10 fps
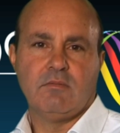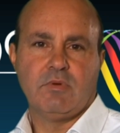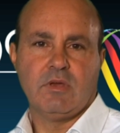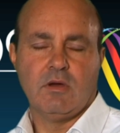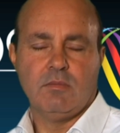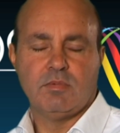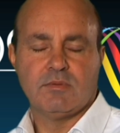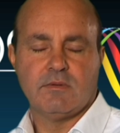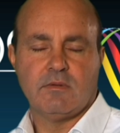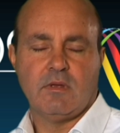we hope,
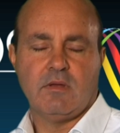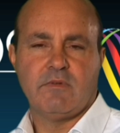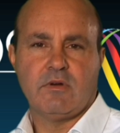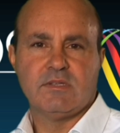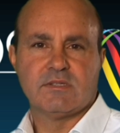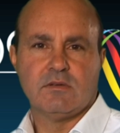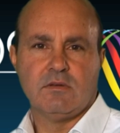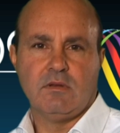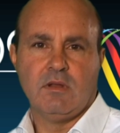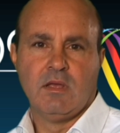very
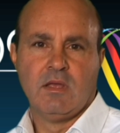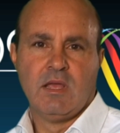soon